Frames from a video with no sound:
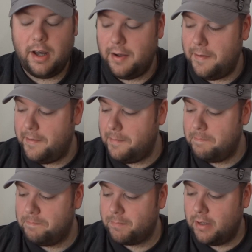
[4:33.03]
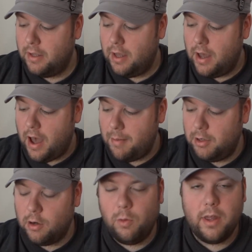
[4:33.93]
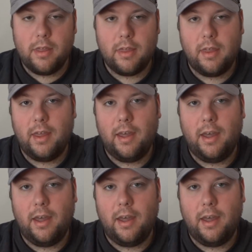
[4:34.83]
I'm going to go with